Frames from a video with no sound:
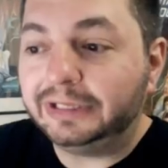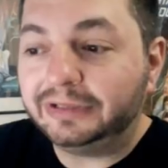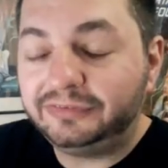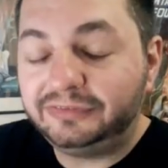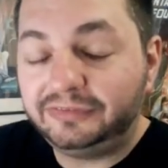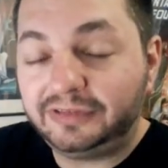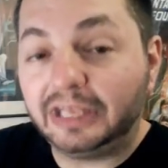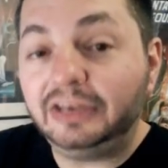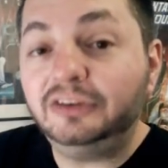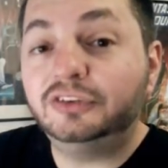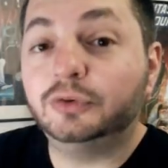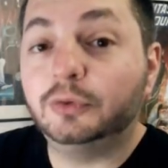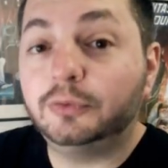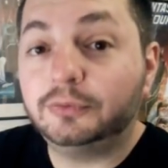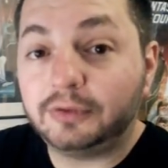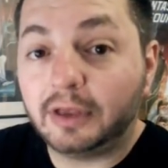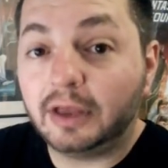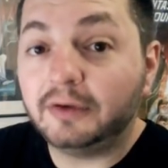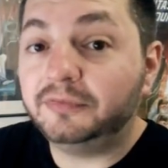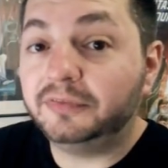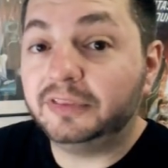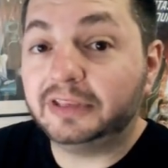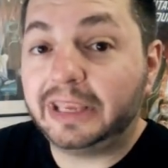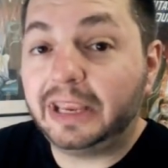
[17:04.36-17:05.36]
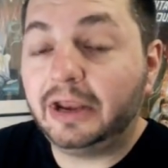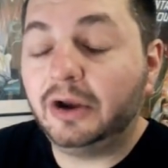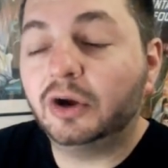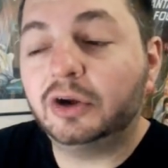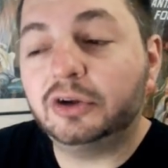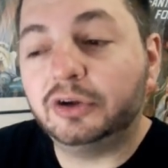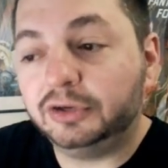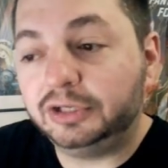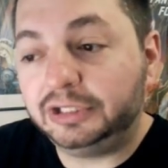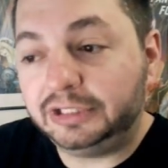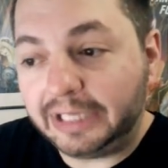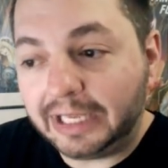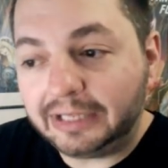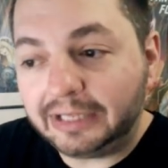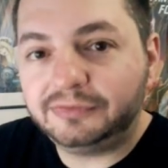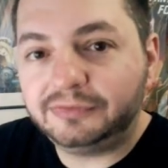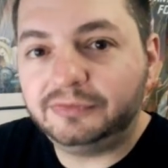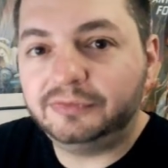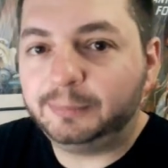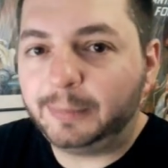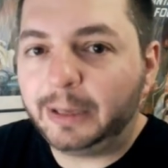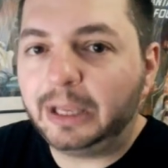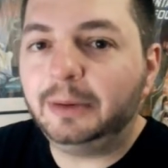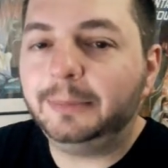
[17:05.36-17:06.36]
essentials of the character.
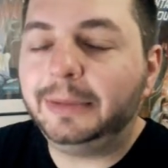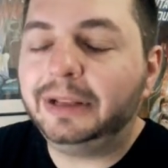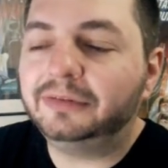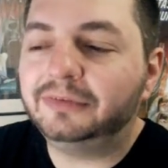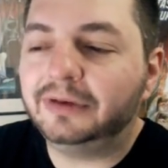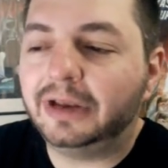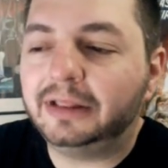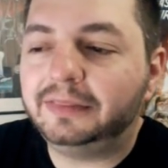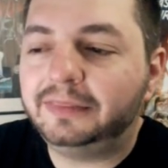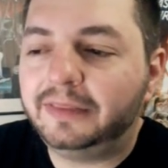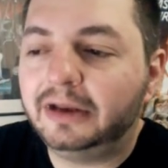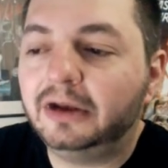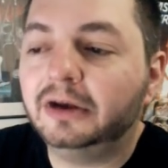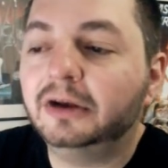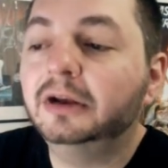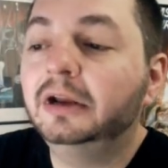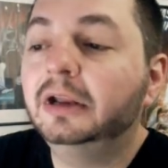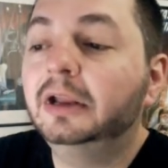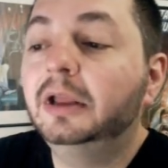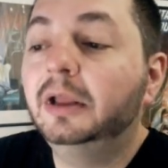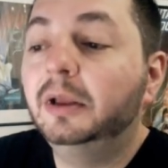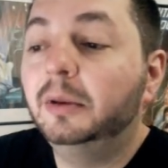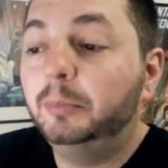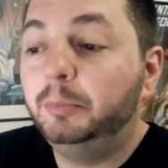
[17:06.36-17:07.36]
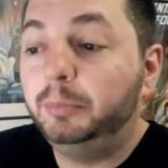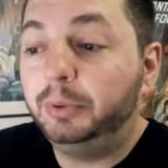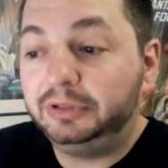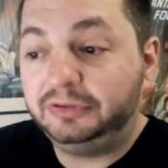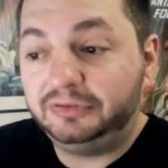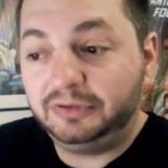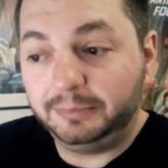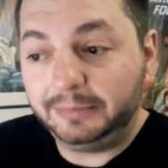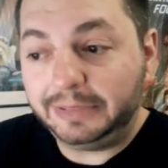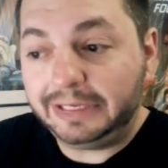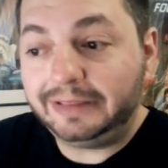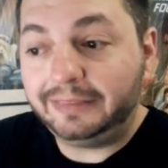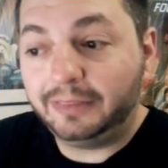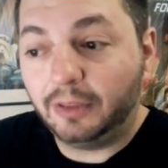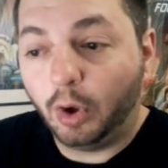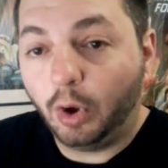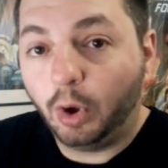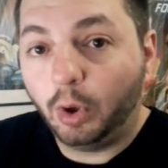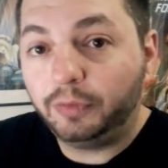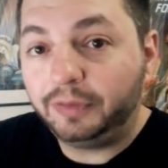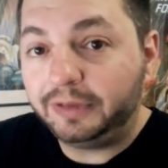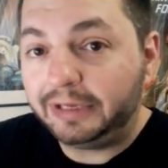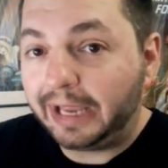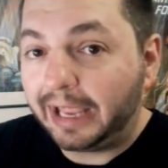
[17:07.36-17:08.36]
Yes, Spider-Man's not there, but to me,
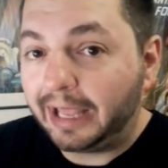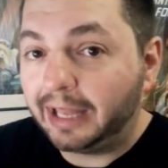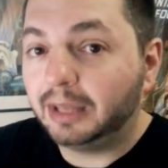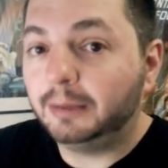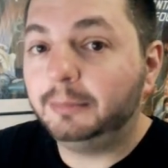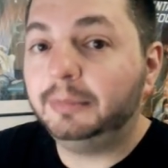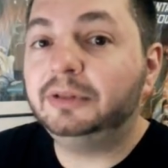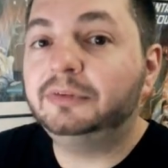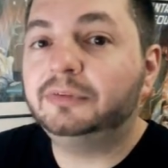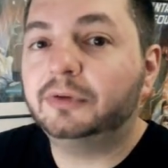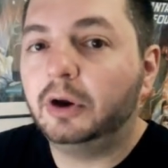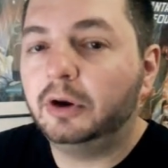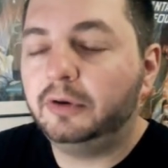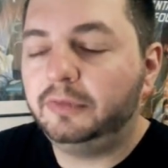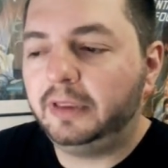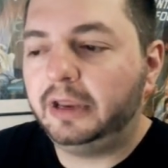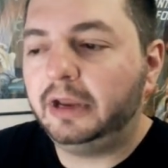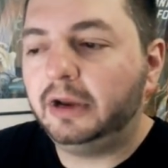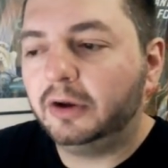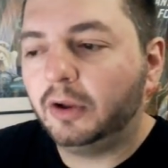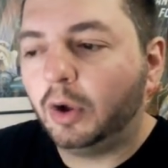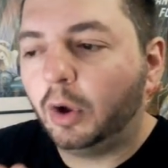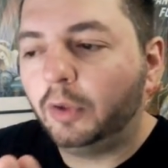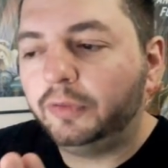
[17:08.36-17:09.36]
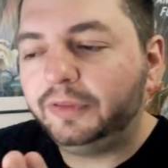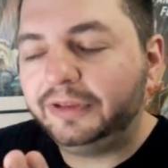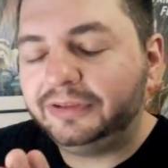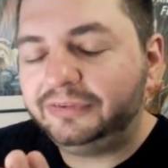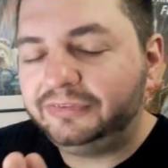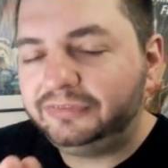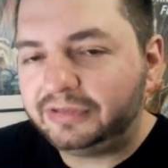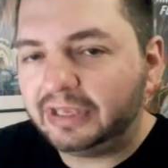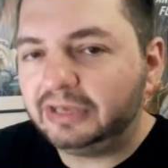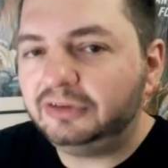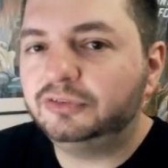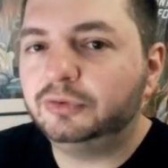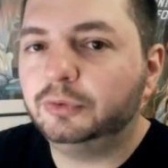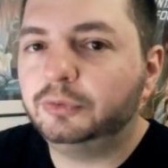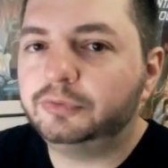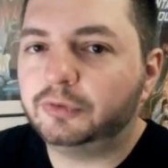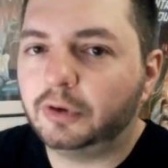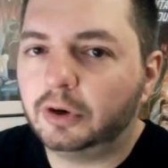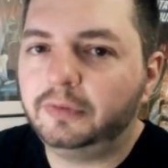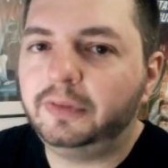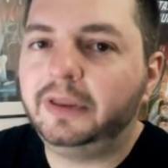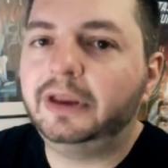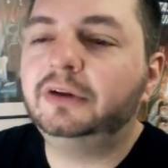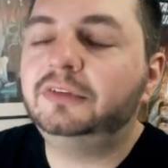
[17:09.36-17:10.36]
all the elements are there. All the essentials
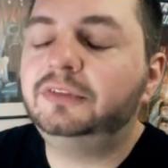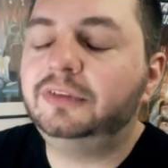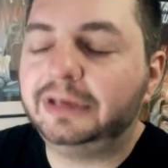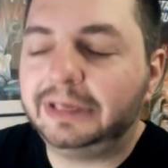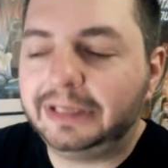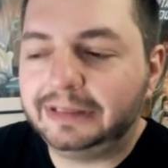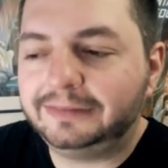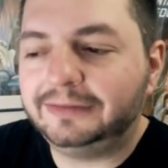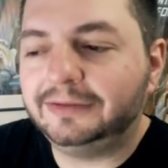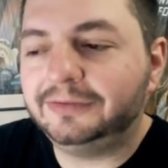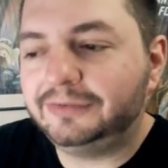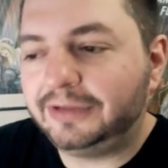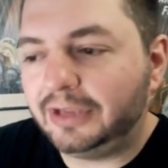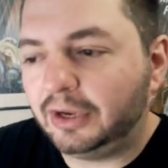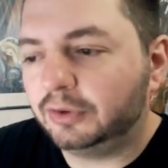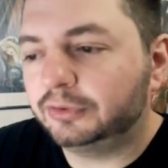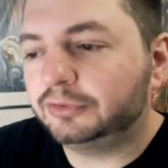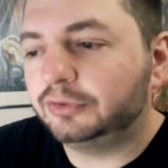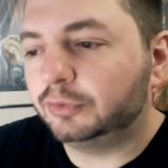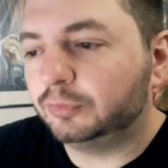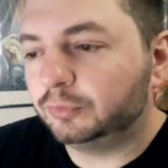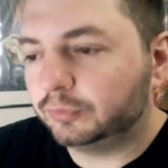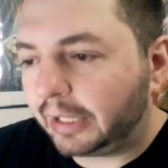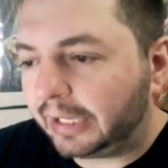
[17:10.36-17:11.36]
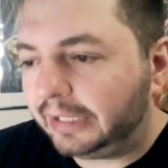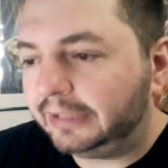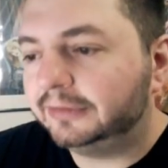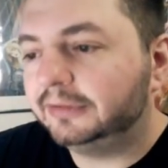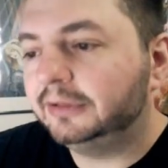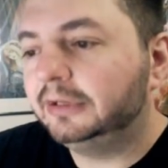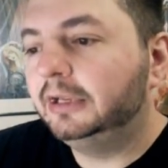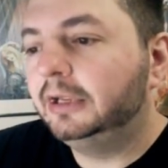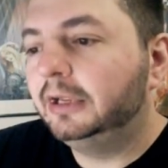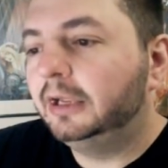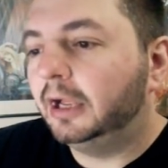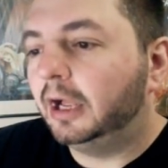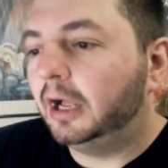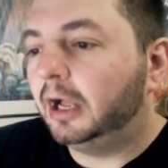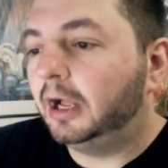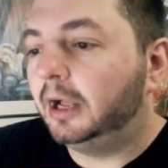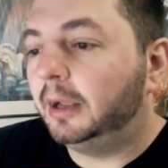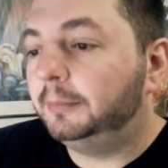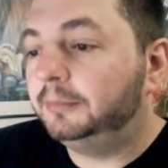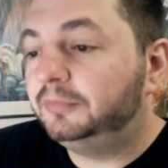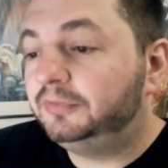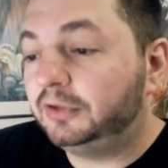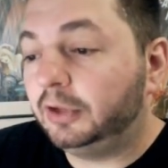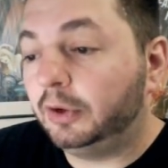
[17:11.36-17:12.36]
are there to get this character right.
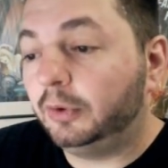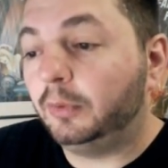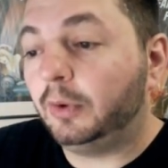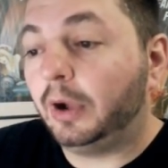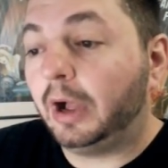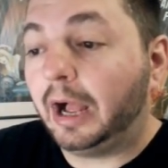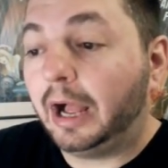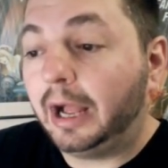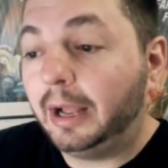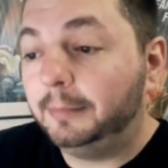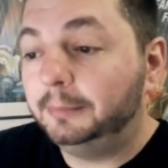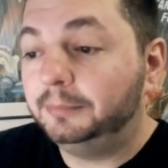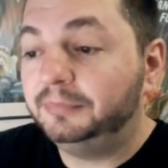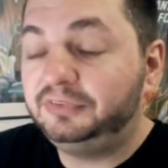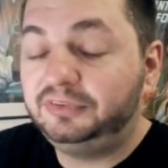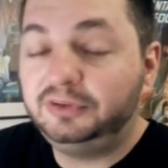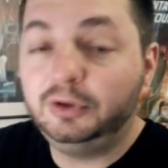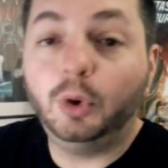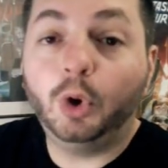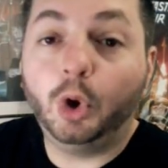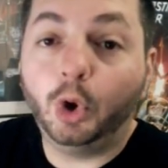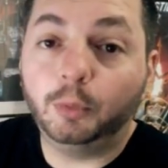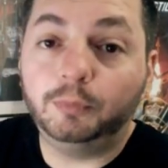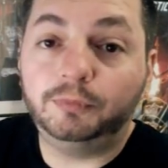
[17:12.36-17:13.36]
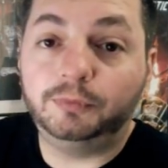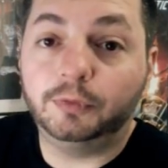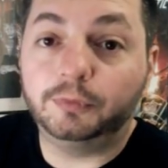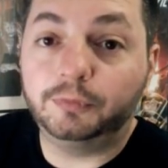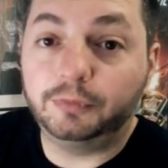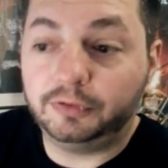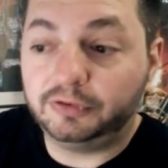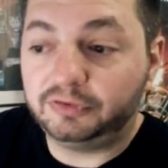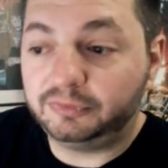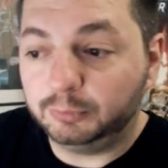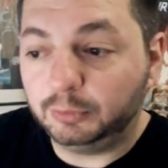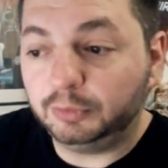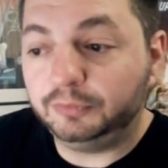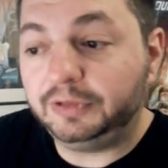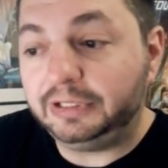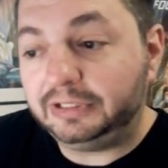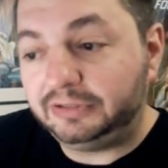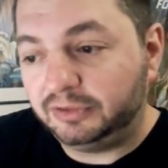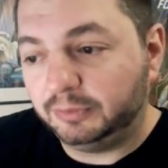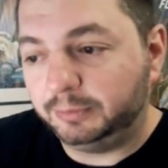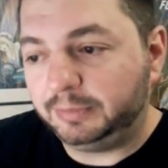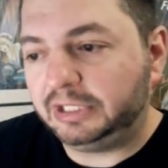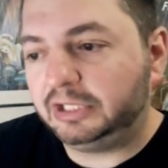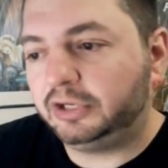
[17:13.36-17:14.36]
So I'm still hopeful for this movie
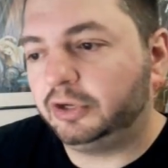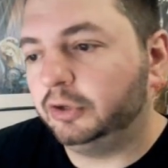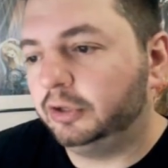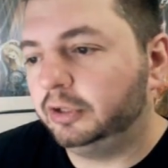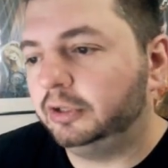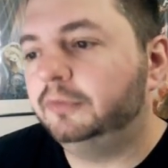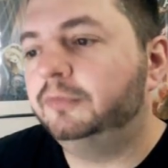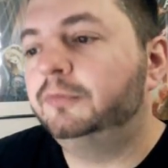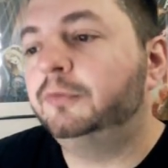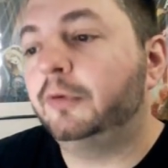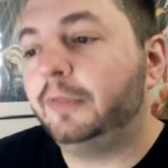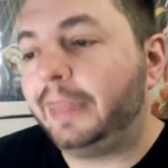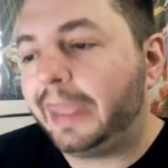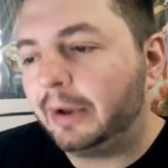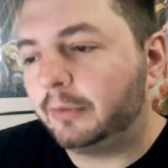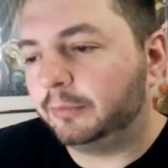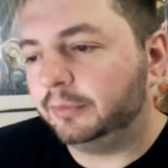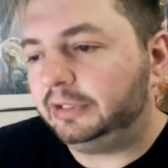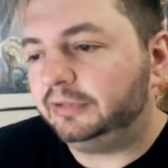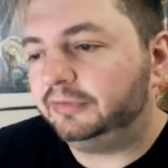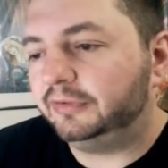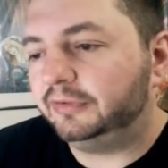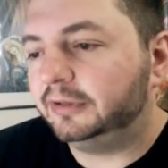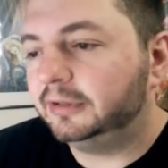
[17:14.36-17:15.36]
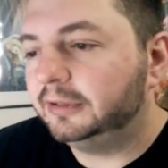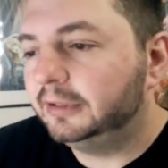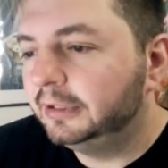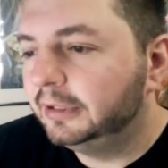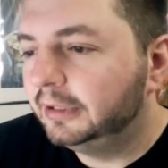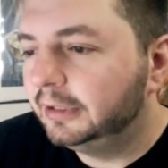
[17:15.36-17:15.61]
to be good for that reason.